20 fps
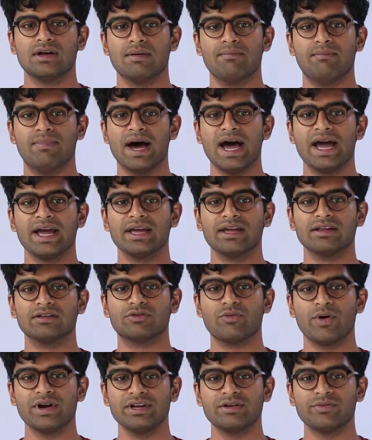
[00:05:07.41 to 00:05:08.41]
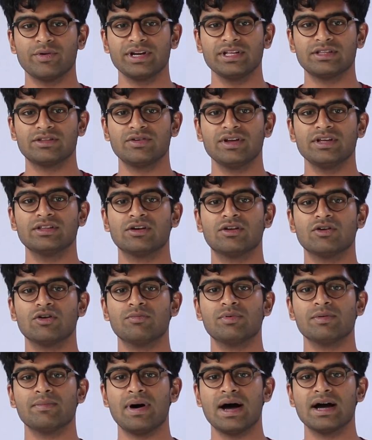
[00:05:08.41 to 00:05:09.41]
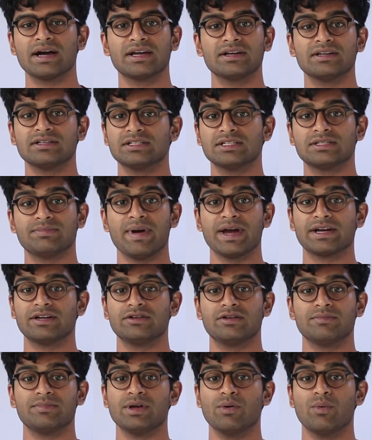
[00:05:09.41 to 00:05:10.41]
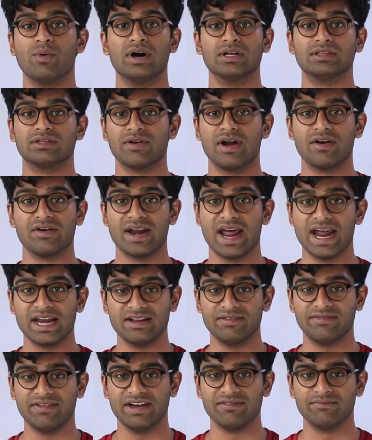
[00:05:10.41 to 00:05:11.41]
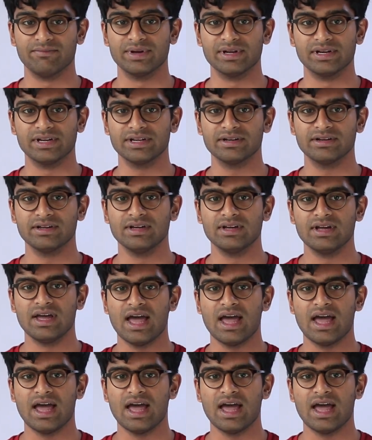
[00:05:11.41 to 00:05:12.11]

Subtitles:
By 2023, the global market is expected to be worth around 95 billion,